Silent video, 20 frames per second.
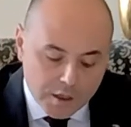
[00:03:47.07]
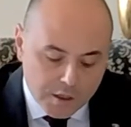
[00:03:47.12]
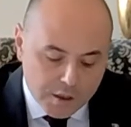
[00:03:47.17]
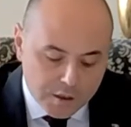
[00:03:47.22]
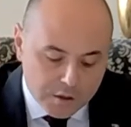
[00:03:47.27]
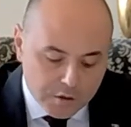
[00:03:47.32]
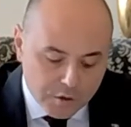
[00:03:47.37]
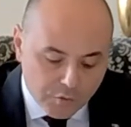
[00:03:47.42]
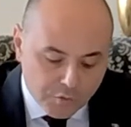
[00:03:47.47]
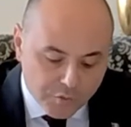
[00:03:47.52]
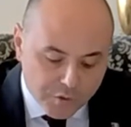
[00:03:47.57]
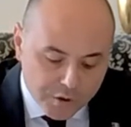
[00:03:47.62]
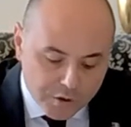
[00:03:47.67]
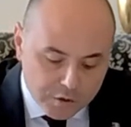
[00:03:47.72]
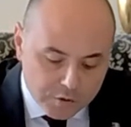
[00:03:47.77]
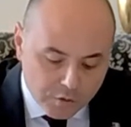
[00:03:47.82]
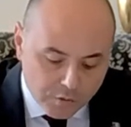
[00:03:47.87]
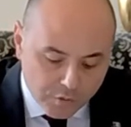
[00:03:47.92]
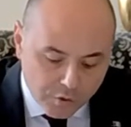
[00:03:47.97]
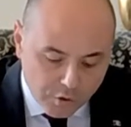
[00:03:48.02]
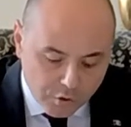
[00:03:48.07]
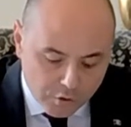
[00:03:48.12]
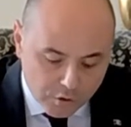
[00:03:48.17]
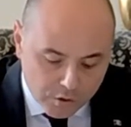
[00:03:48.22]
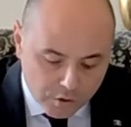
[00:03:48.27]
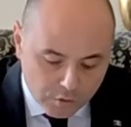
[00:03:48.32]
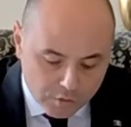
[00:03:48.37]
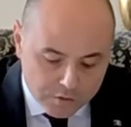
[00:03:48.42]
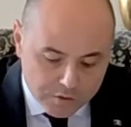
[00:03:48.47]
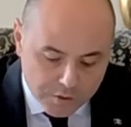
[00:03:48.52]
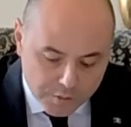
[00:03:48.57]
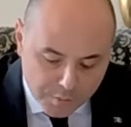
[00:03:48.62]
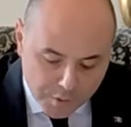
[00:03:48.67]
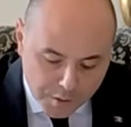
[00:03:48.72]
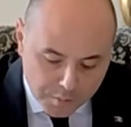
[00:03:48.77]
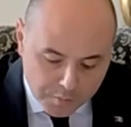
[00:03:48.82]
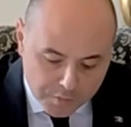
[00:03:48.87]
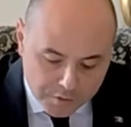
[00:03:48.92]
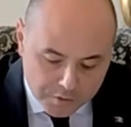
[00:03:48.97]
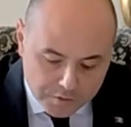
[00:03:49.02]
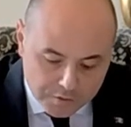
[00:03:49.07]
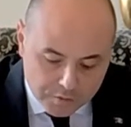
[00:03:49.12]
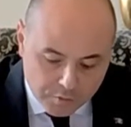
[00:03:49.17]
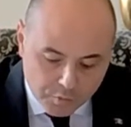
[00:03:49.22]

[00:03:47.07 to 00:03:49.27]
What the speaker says: In the field of Holocaust remembrance,